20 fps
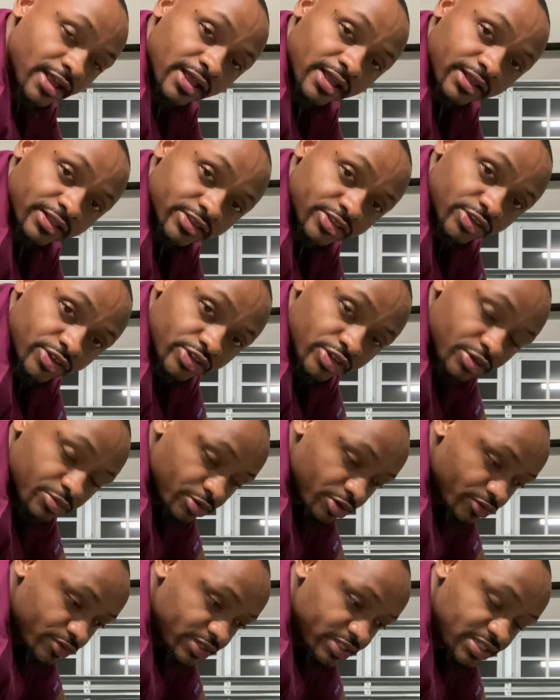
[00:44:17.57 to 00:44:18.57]
the
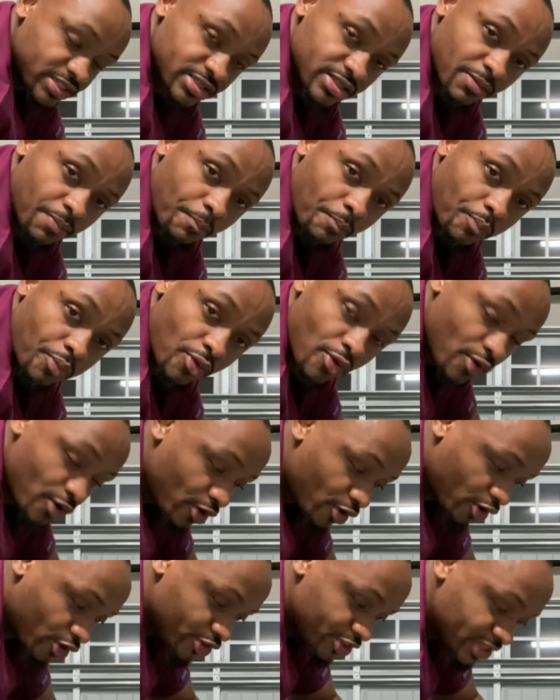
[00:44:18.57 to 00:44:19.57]
humerus
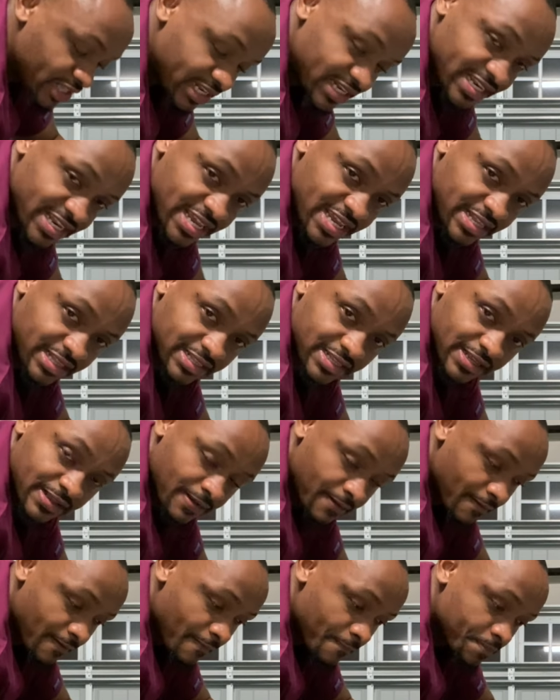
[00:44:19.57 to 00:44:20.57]
underneath,
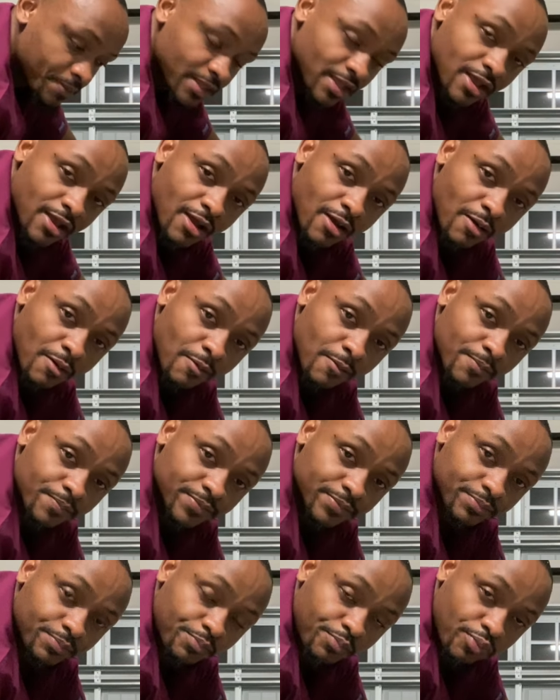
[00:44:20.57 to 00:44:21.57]

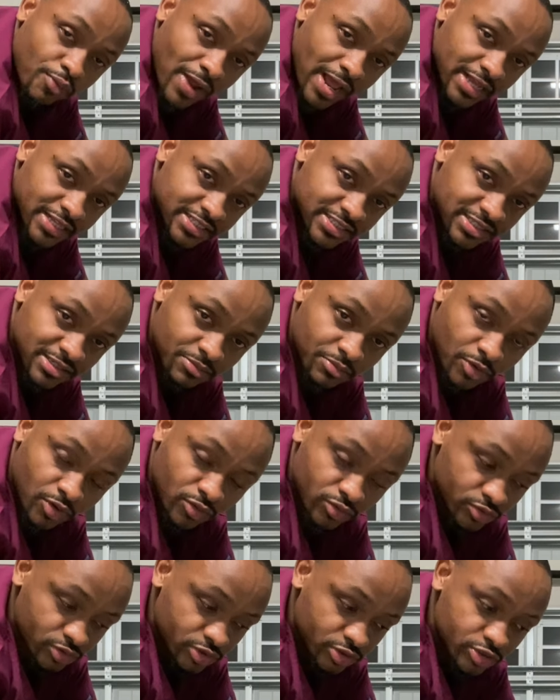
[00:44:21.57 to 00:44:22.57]

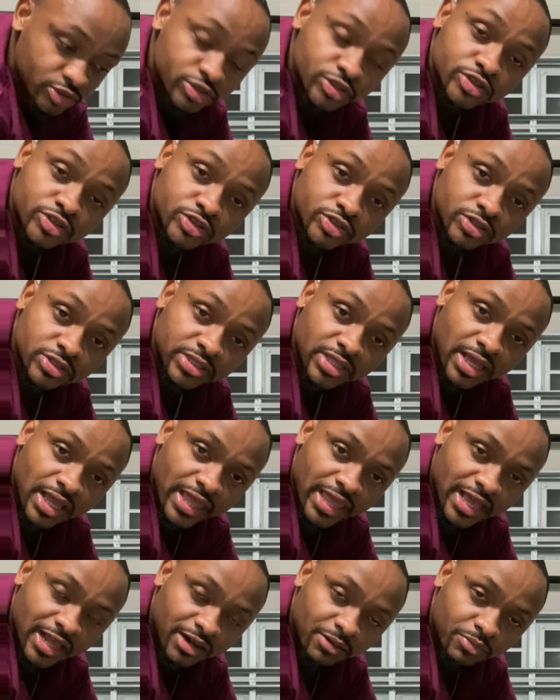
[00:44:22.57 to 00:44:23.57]
proximal to
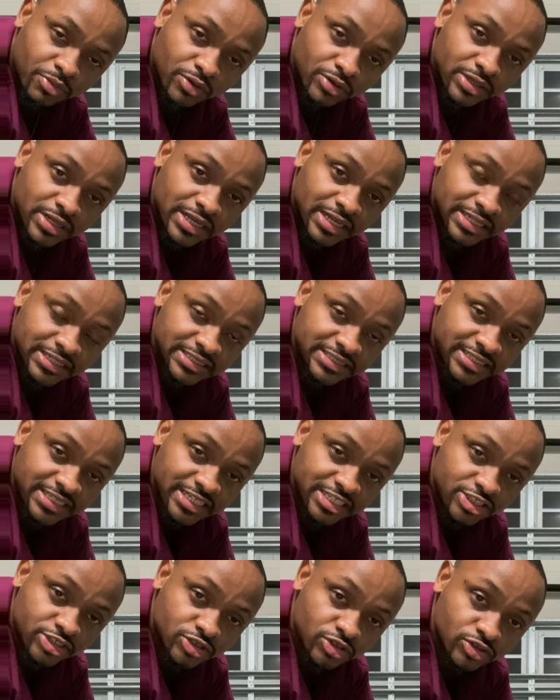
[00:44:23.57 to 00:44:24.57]
the elbow,
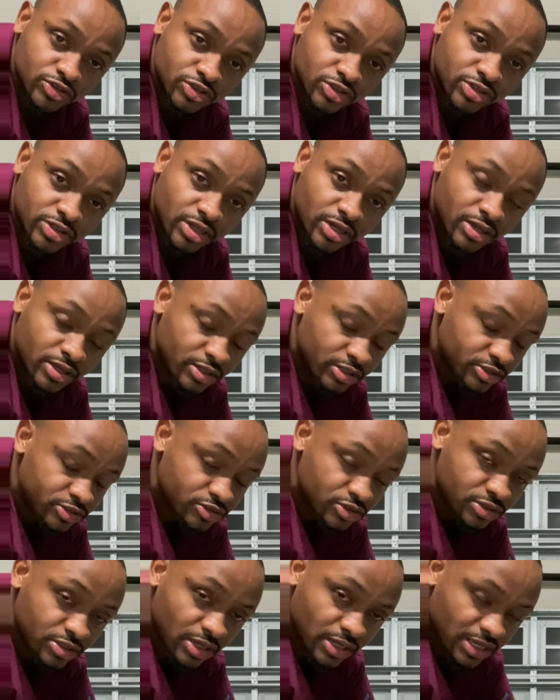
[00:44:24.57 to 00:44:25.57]
distal to
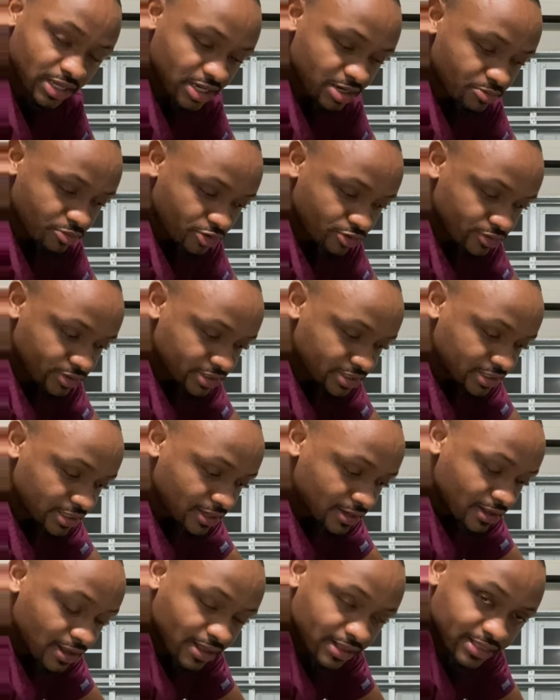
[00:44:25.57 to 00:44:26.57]
the humerus.
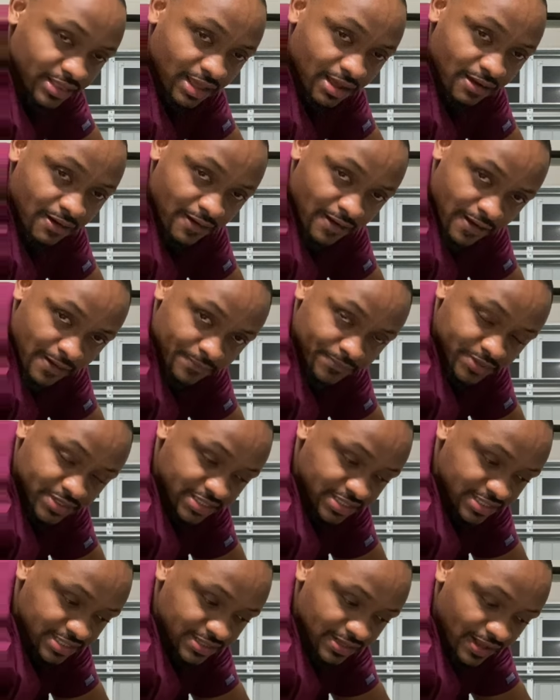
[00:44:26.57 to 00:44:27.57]
Now I'm
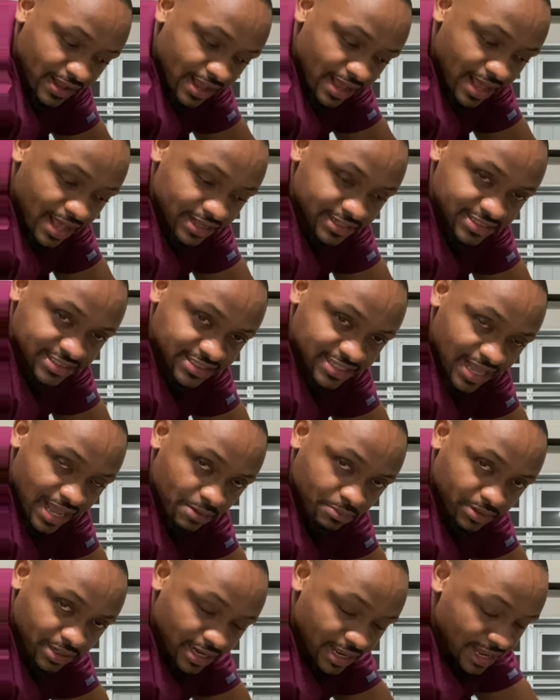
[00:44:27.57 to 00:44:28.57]

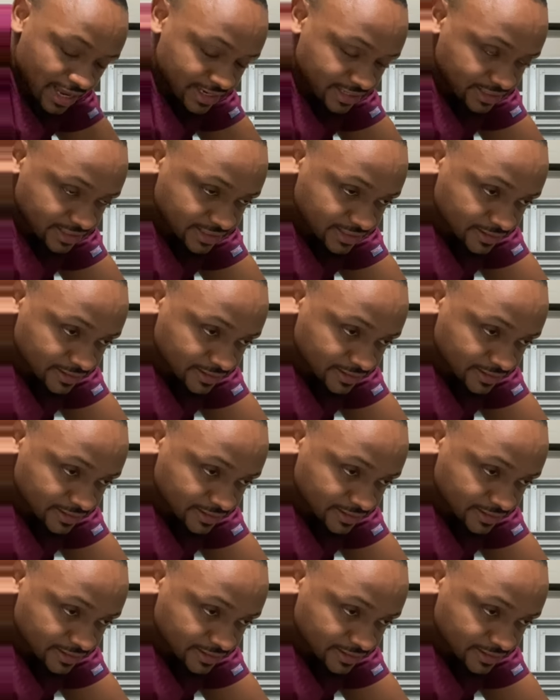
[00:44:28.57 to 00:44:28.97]
stabilize.